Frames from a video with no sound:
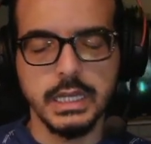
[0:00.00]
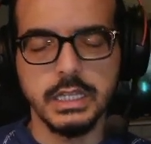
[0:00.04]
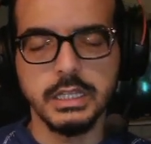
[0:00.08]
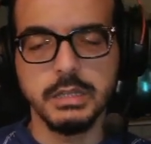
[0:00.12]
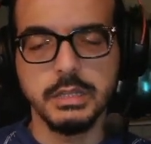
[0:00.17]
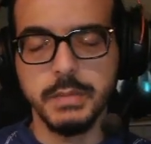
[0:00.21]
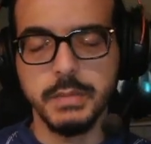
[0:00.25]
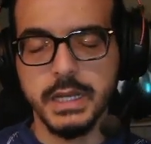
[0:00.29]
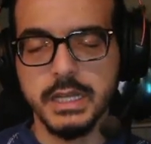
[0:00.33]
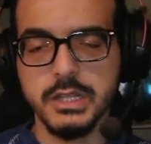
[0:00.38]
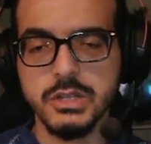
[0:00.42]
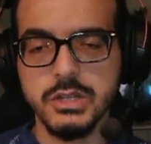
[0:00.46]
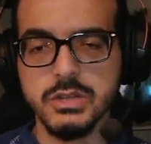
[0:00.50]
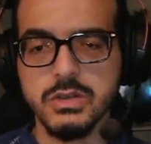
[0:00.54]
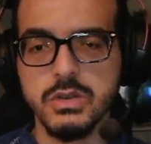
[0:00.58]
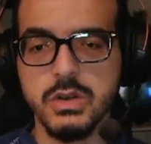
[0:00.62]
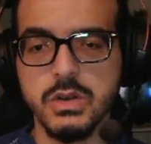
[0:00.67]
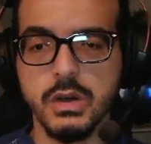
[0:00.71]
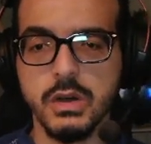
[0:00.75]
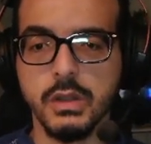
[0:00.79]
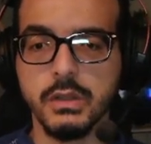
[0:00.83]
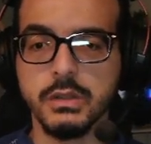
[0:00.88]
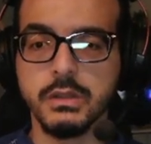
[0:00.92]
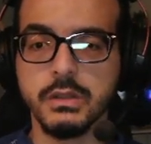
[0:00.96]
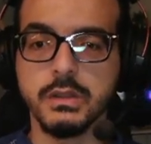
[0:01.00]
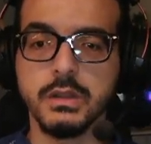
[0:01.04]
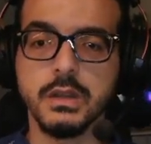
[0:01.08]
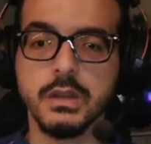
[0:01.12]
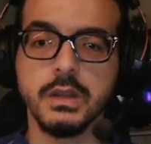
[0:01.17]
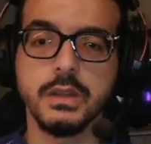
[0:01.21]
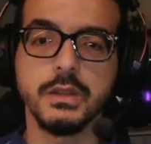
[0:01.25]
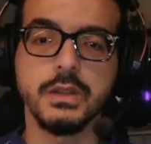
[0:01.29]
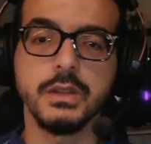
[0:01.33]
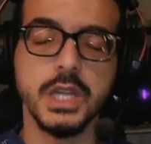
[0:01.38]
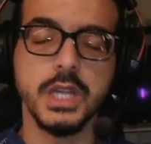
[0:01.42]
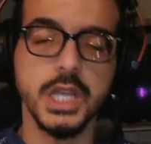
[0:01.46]
It depends on
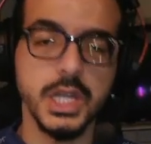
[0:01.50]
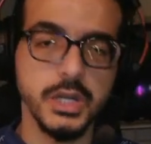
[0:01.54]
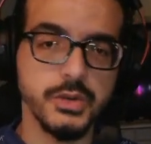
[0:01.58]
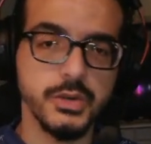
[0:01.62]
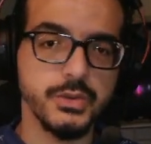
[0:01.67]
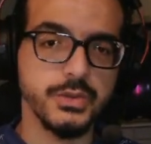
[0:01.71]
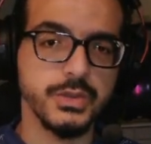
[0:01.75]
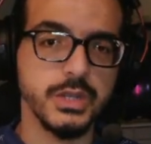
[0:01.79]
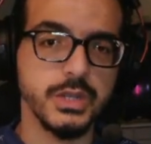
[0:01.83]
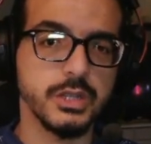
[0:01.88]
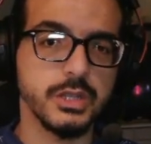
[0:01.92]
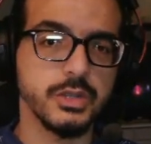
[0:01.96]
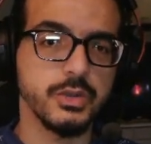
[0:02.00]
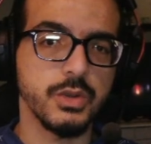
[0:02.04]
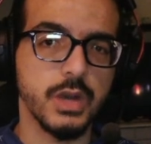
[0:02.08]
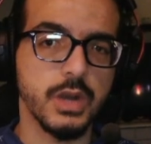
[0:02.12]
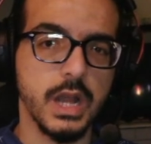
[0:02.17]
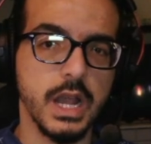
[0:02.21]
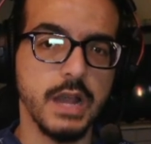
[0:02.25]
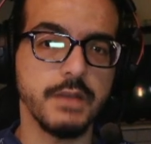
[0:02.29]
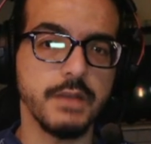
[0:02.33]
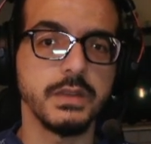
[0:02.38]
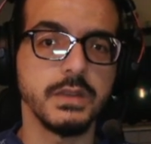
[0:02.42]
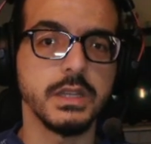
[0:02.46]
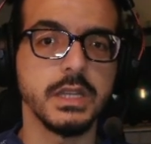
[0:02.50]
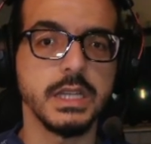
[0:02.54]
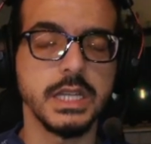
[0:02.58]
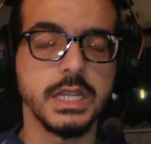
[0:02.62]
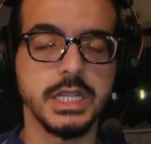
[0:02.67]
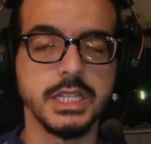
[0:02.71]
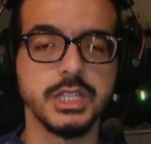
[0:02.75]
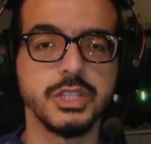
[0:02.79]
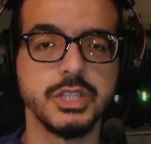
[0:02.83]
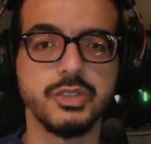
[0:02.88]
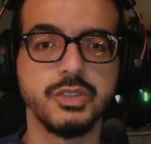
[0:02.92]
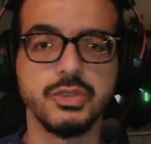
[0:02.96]
the heroes that you're having
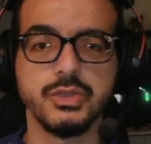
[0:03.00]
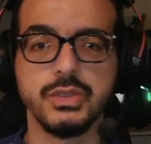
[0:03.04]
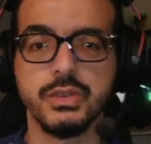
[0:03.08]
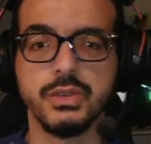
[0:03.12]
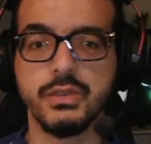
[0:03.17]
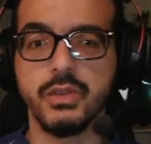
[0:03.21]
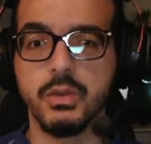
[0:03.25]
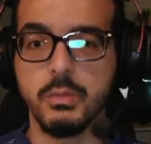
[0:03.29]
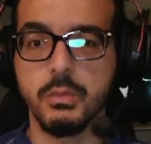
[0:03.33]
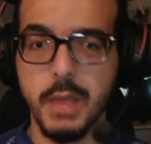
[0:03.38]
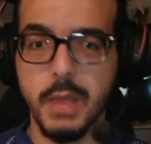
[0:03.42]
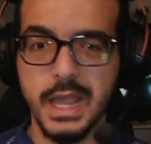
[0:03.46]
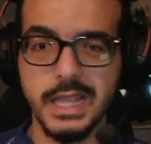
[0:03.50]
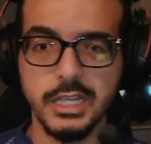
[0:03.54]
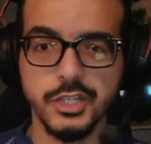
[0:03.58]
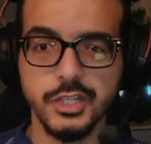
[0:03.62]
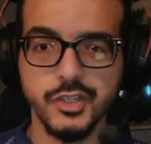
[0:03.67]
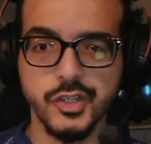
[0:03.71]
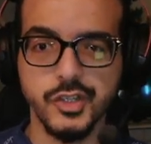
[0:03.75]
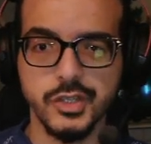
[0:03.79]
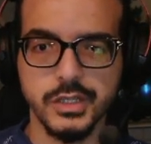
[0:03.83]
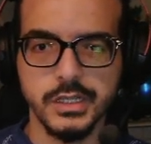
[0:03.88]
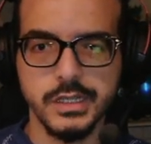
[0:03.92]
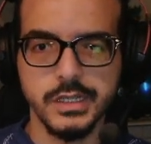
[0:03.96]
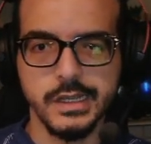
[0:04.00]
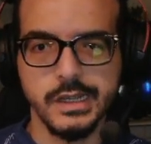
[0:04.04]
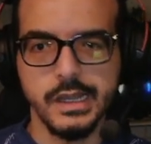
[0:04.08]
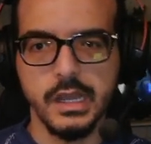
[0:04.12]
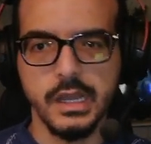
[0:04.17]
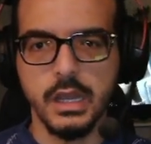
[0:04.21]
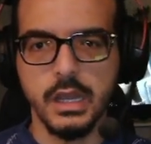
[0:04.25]
into the formation.